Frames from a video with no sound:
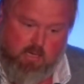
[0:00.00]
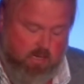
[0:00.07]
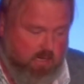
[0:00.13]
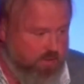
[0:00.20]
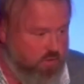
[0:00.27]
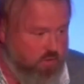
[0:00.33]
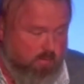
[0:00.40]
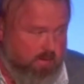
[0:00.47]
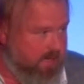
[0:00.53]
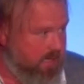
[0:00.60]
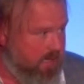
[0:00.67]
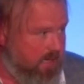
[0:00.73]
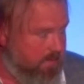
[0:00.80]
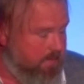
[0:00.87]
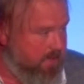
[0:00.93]
You don't make
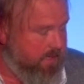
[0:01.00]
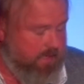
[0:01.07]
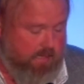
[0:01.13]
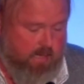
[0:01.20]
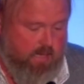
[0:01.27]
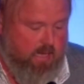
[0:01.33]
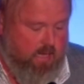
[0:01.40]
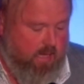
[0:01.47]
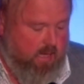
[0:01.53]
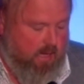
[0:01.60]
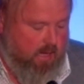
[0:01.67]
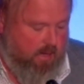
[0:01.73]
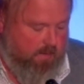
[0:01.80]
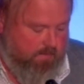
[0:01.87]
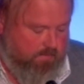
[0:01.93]
a lot of money.
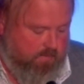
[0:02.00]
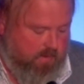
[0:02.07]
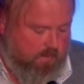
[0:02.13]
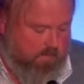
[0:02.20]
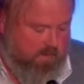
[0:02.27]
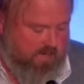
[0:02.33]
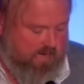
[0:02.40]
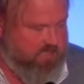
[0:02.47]
But